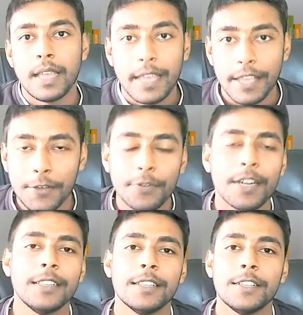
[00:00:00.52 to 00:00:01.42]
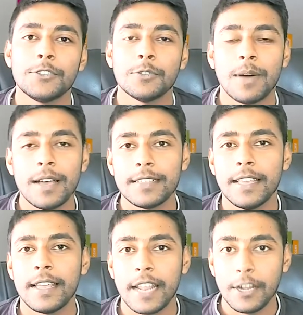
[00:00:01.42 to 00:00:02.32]
Hey friend, this is Subhas
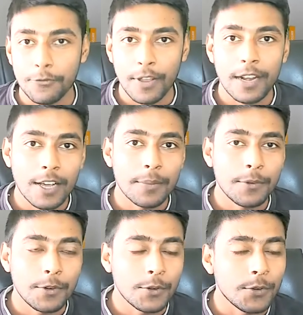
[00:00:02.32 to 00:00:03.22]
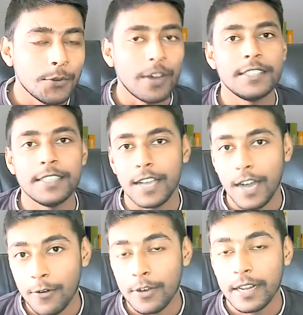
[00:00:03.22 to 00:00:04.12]
here and welcome to watching
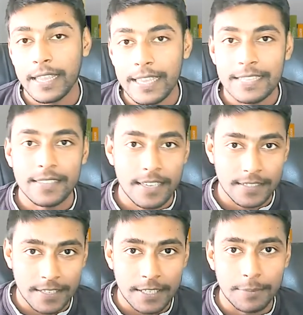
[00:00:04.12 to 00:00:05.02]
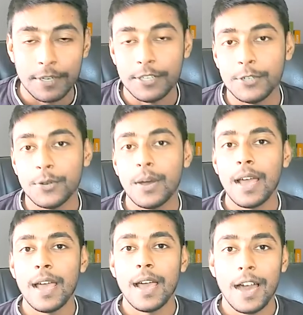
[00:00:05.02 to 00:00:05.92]
our case study video
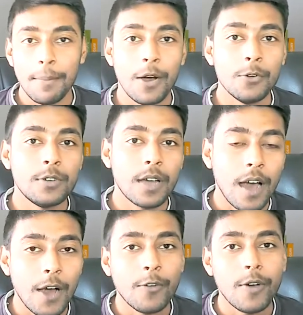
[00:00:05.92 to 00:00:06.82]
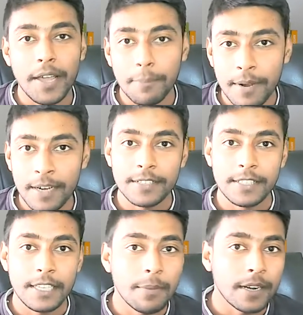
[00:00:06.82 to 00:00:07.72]
about how I made
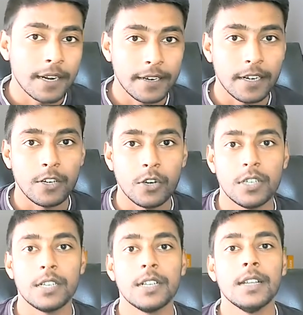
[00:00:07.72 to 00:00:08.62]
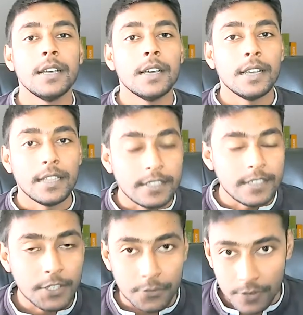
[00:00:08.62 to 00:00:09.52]
$700
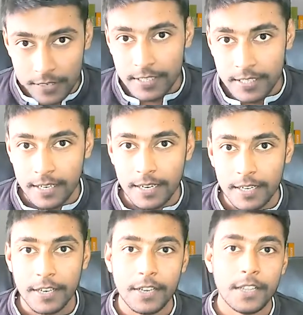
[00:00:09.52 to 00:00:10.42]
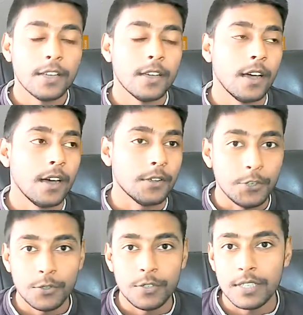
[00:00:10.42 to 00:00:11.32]
just one single day
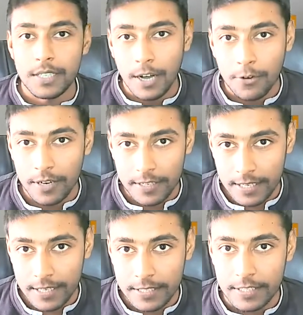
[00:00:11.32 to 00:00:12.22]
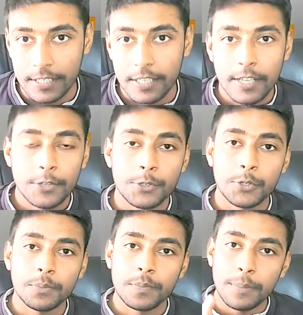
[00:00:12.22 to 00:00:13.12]
using our strategy.
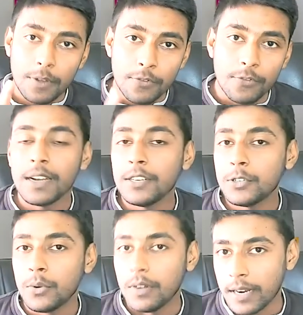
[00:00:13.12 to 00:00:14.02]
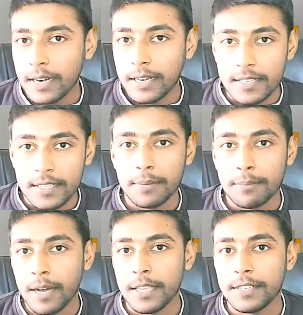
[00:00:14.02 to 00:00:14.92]
So if you want to learn step
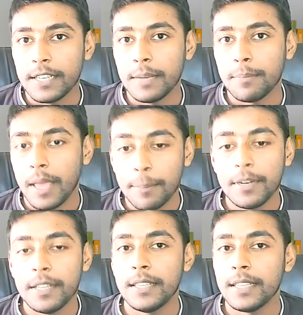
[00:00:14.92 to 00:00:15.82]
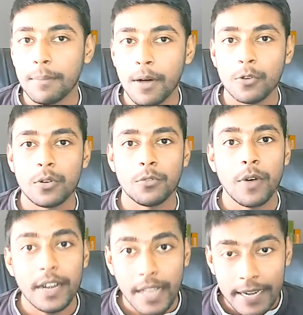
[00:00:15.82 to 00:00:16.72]
by step everything about
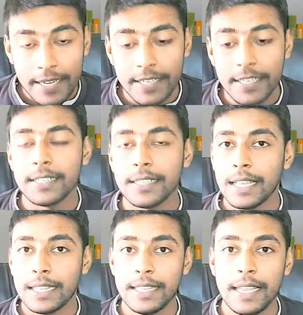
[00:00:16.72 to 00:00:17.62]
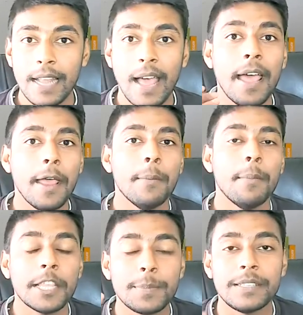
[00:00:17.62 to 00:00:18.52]
what I did, then I have a
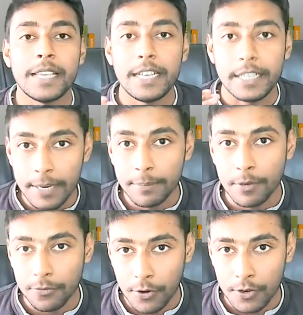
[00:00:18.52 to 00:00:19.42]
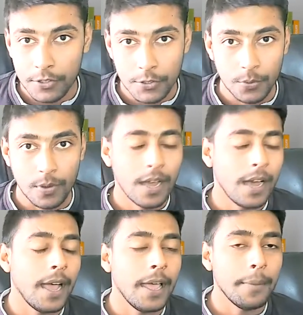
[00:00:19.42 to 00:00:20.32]
special gift for you.
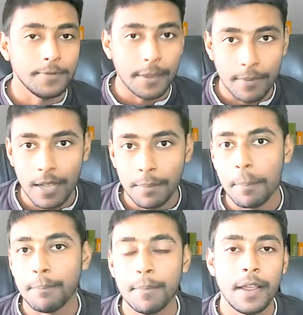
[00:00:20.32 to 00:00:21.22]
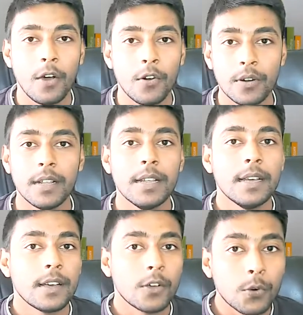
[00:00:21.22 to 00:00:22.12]
I have developed my own
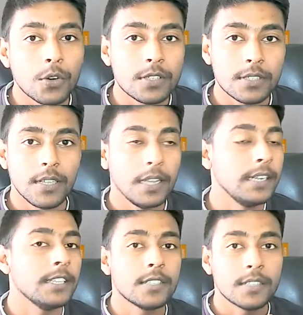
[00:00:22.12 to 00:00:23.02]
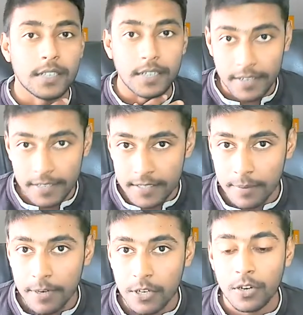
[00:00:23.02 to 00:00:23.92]
course. It is
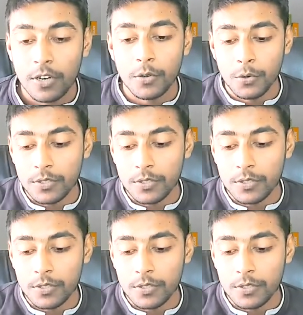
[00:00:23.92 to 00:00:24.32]
$97 course.